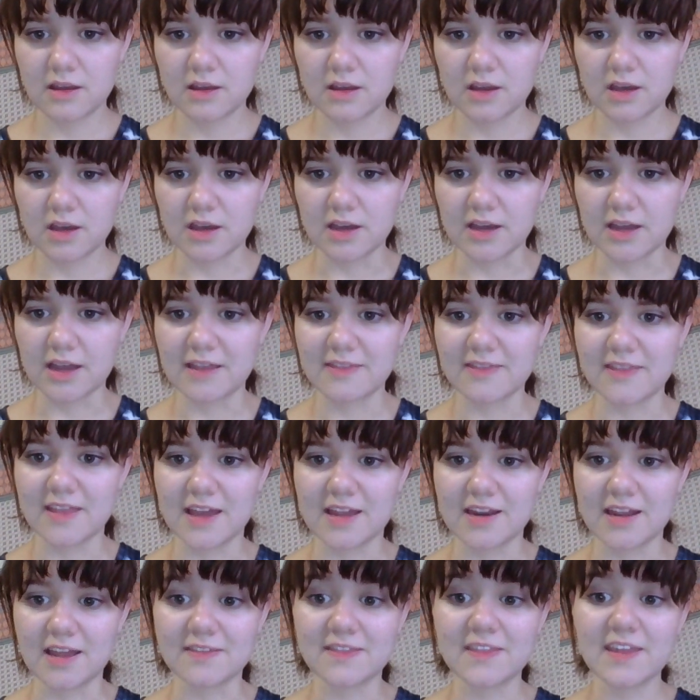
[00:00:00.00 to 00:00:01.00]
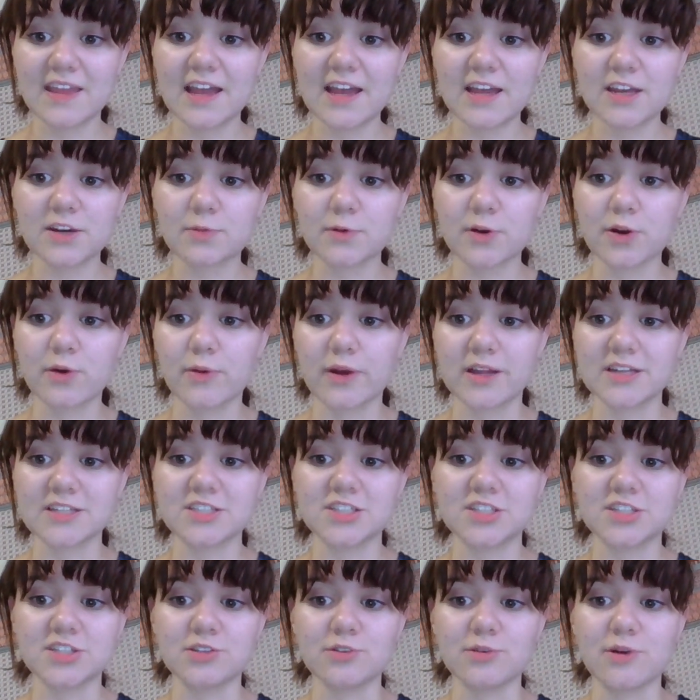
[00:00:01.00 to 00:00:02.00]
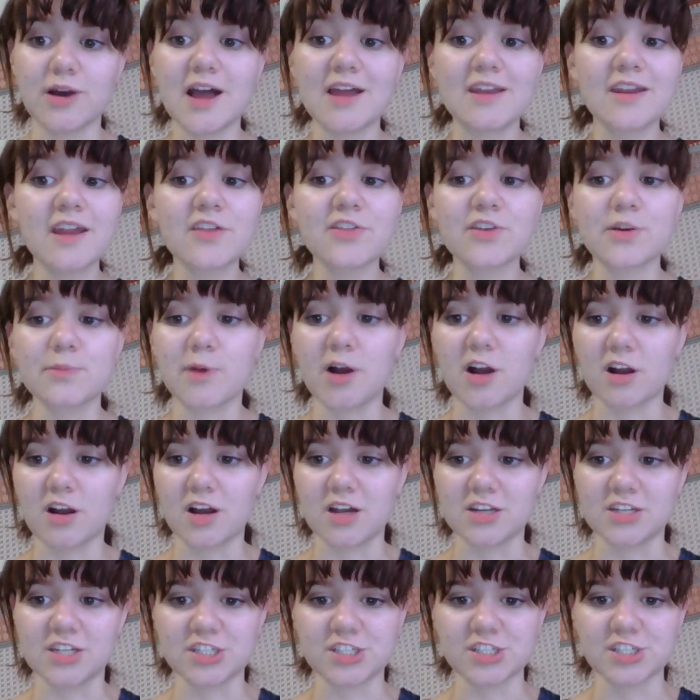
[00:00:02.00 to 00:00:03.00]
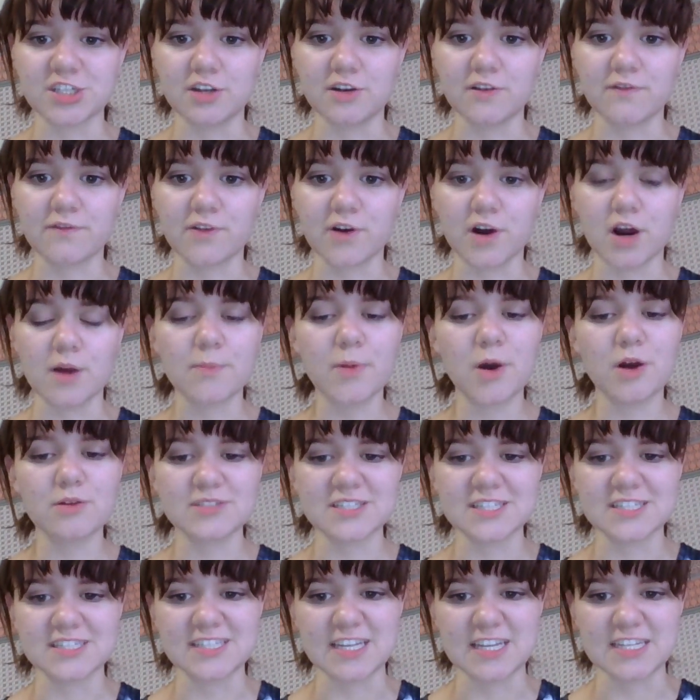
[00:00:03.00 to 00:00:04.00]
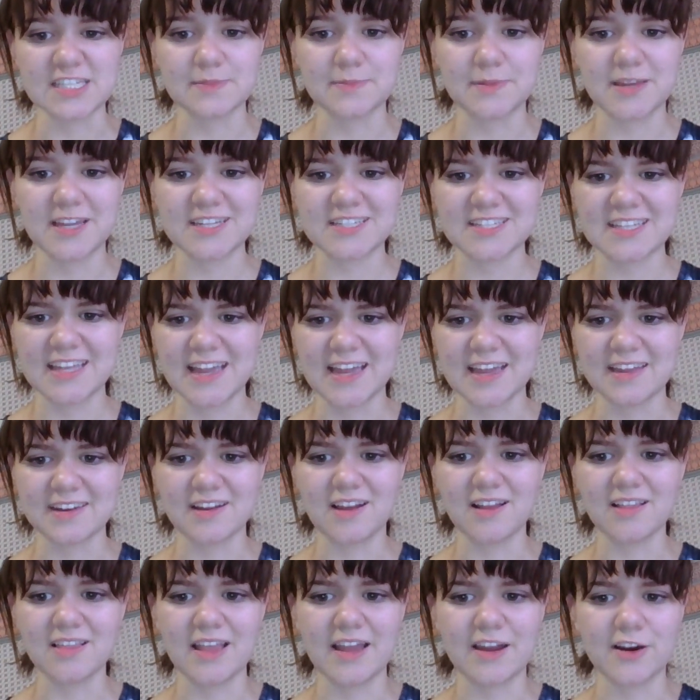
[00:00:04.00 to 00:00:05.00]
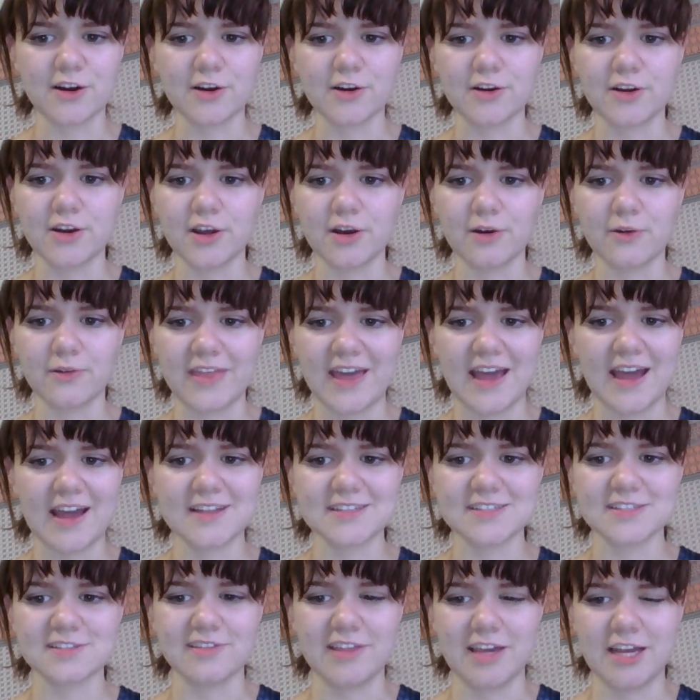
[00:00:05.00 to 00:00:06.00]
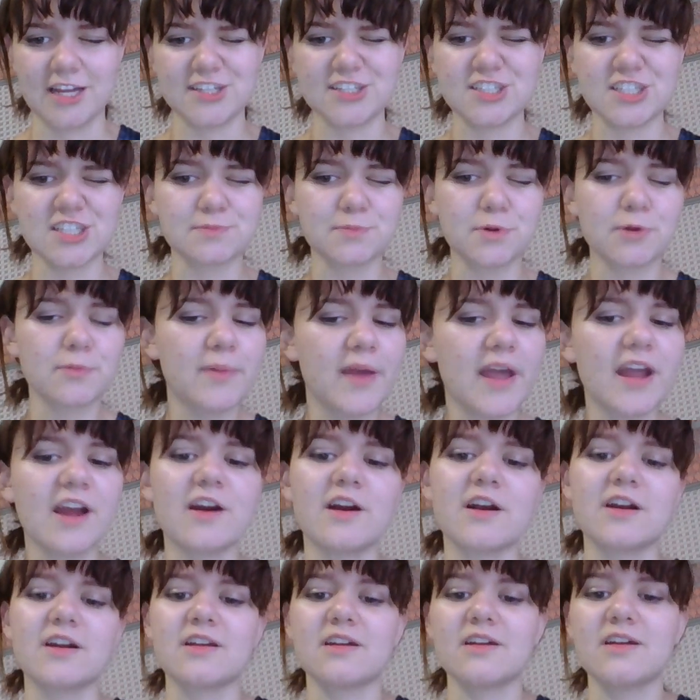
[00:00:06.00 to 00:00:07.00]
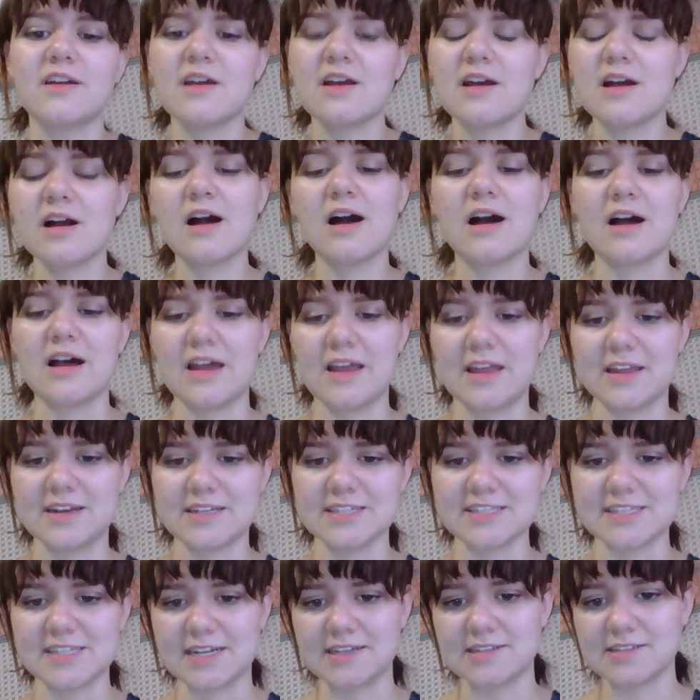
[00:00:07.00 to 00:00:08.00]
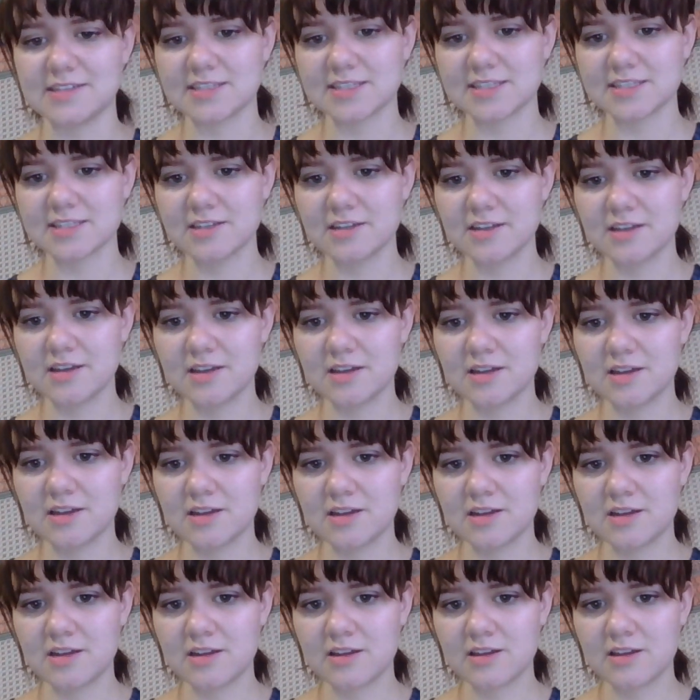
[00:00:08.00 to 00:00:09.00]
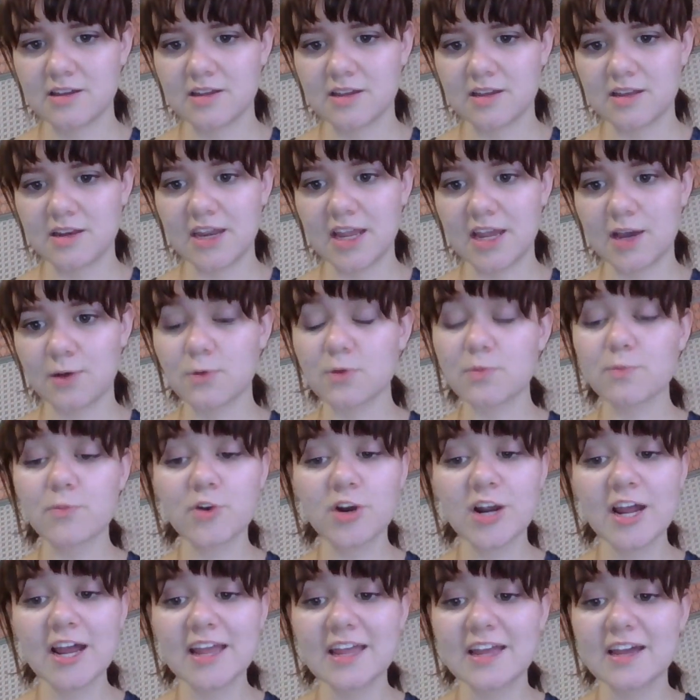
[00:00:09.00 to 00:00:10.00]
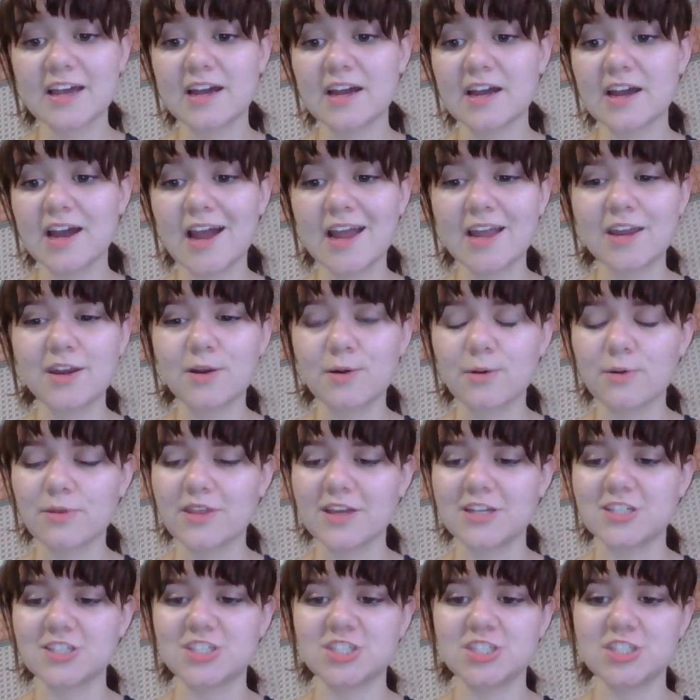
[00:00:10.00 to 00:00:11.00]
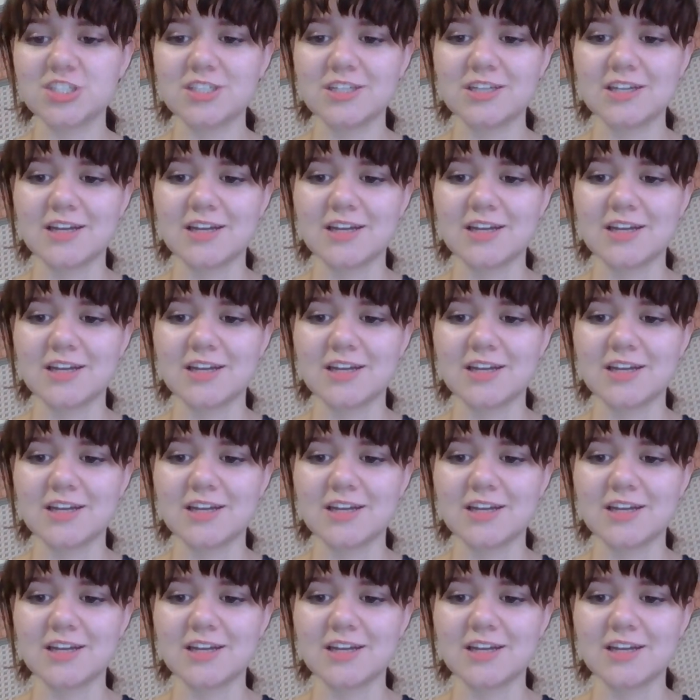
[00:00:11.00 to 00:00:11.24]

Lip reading: at the end, we're going to do another mock audition for our post-assessment, and I'll let her know that so that she's prepared, in a sense. Now, with Mariah, I know that she